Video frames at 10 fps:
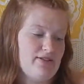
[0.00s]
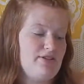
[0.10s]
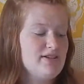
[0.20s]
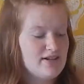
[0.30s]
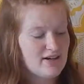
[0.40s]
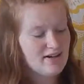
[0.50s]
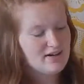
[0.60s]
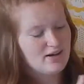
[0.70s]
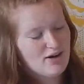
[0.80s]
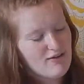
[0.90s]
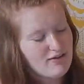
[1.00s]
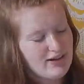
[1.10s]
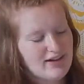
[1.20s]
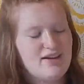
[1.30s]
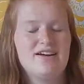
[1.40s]
So this year,
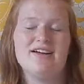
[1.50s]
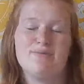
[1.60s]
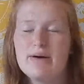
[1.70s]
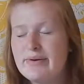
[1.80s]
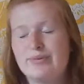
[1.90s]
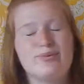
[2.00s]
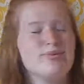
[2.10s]
hopefully, probably